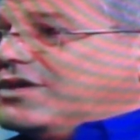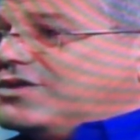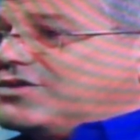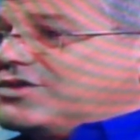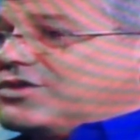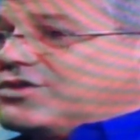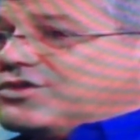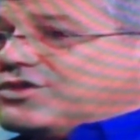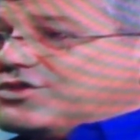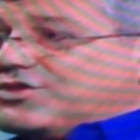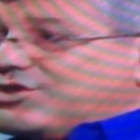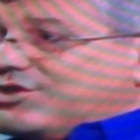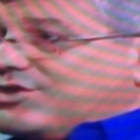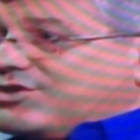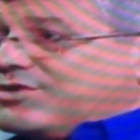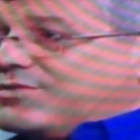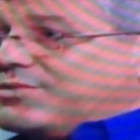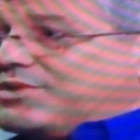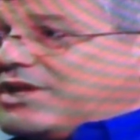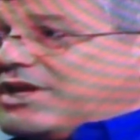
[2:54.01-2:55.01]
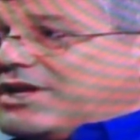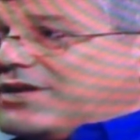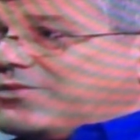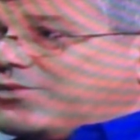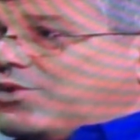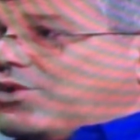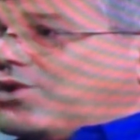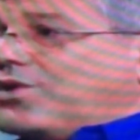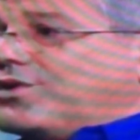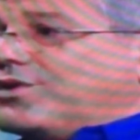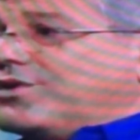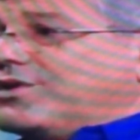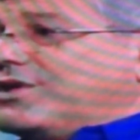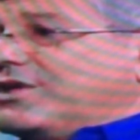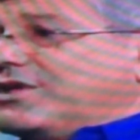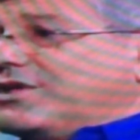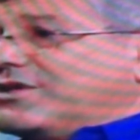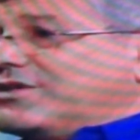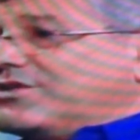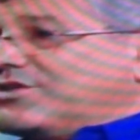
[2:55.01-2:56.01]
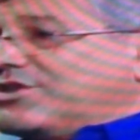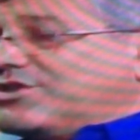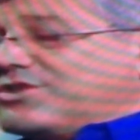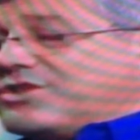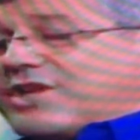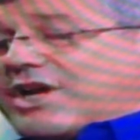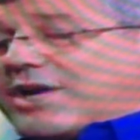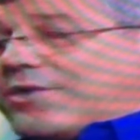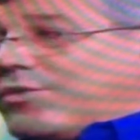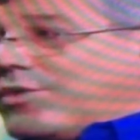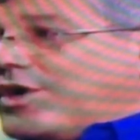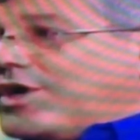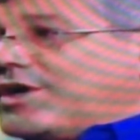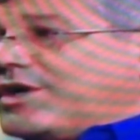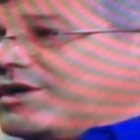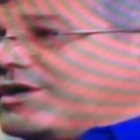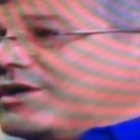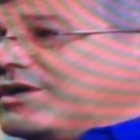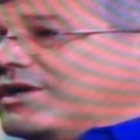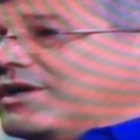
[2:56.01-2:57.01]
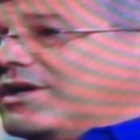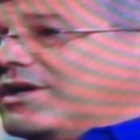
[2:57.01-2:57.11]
So just using plain water, it's just not working.